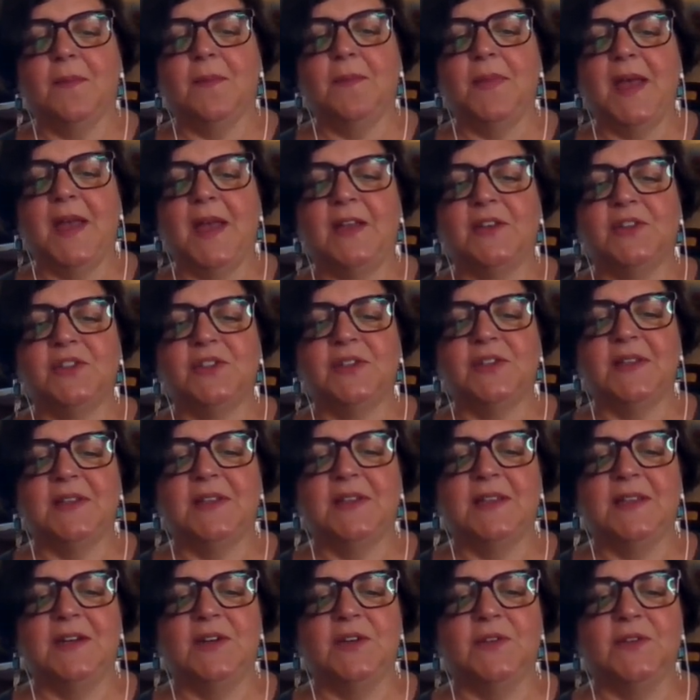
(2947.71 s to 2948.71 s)

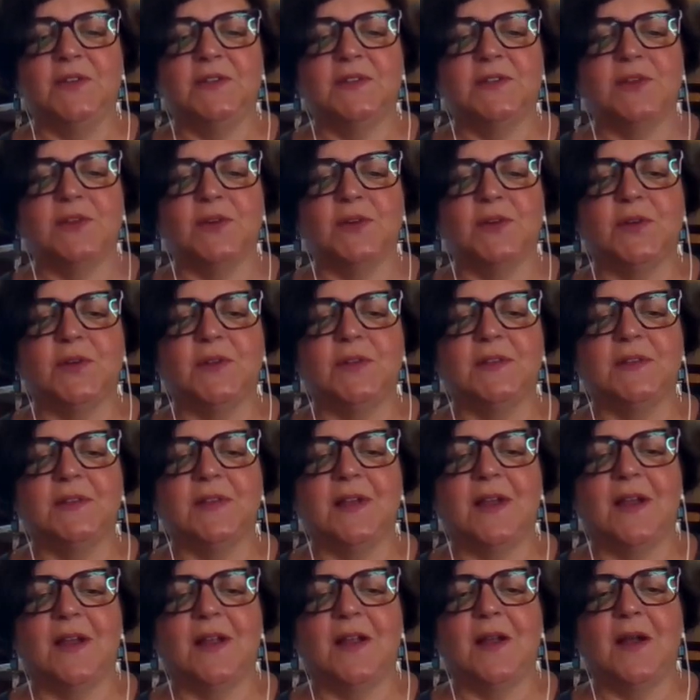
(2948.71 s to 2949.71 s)

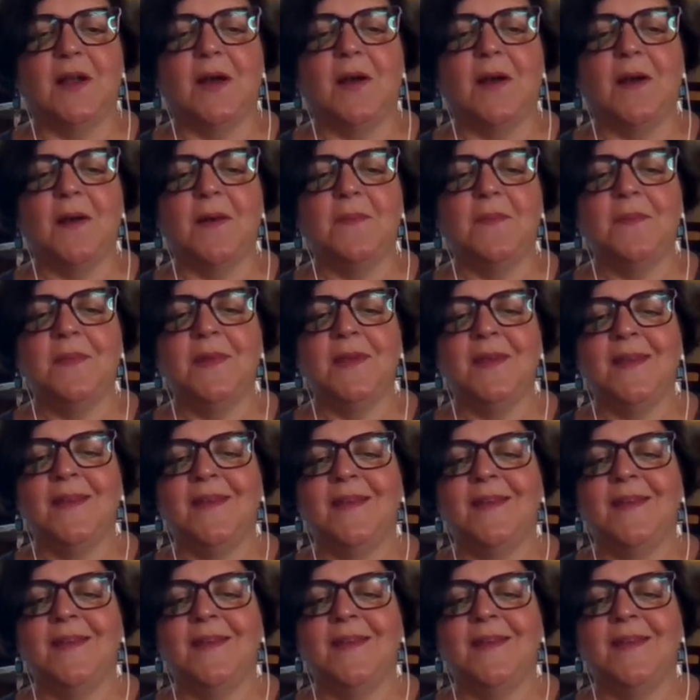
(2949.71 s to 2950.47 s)
CompassionateLeadersCircle.com.